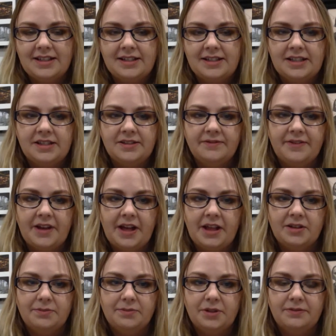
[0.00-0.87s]
in
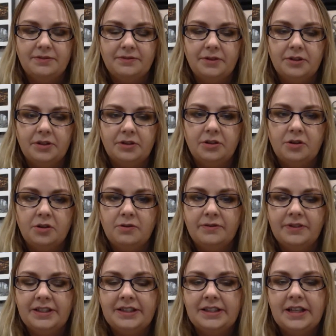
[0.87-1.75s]
development for
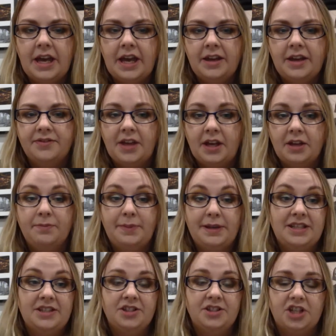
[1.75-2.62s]
COVID, there'll
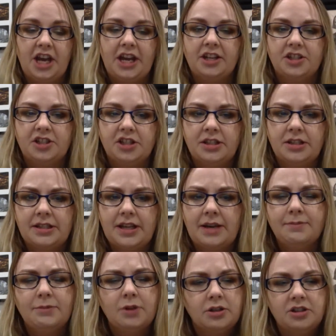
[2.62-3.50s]
be injections.
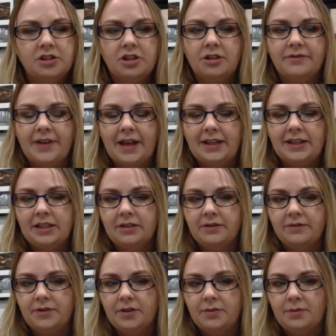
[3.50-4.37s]
I'm not sure if any
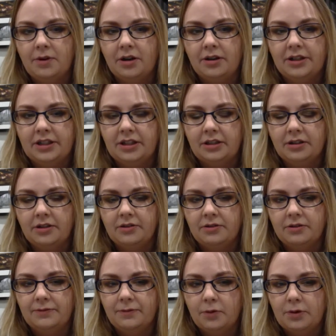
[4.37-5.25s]
of them are in
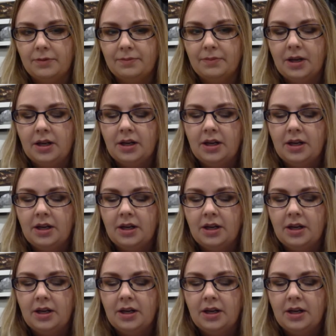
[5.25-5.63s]
another form.